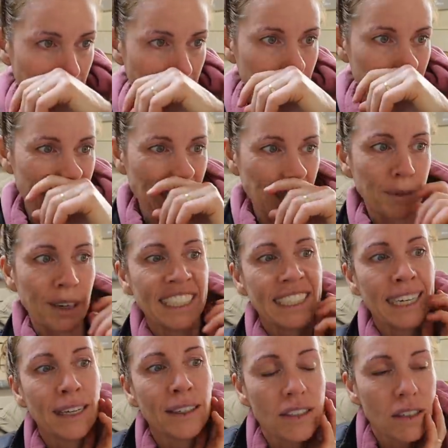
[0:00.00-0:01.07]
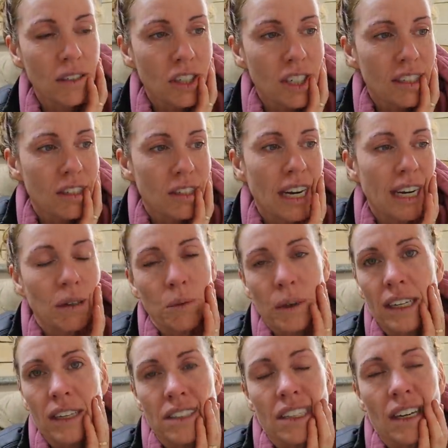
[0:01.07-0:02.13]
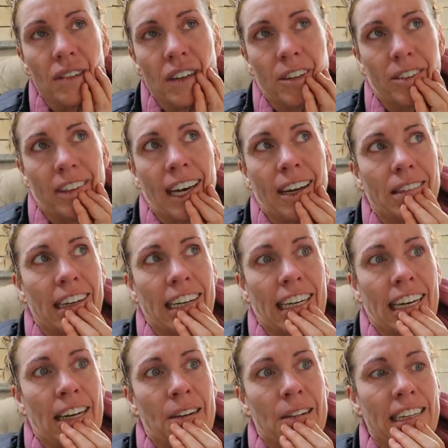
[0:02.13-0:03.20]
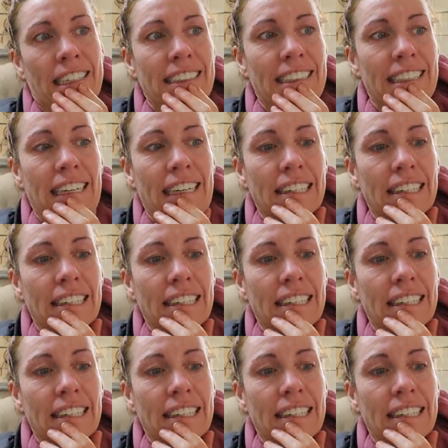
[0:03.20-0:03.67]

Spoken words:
regime right now, so she's trying to wean herself off that right now. And